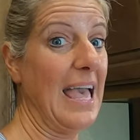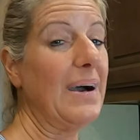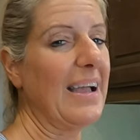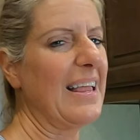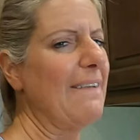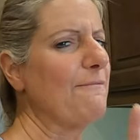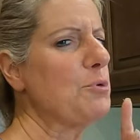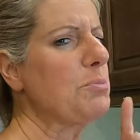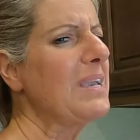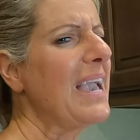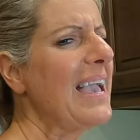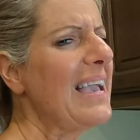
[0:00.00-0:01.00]
But if you
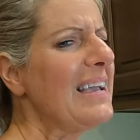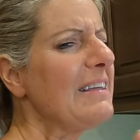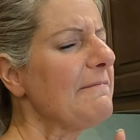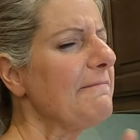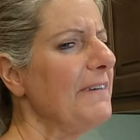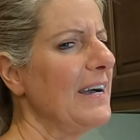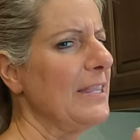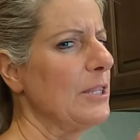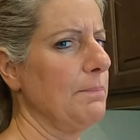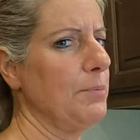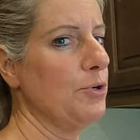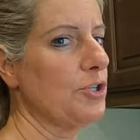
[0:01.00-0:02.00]
can't
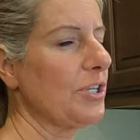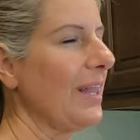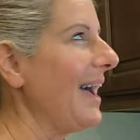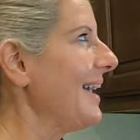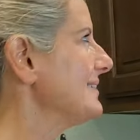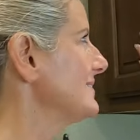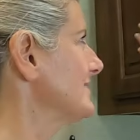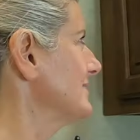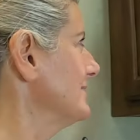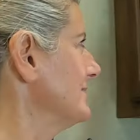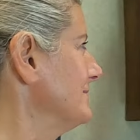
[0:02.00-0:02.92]
find the push lights,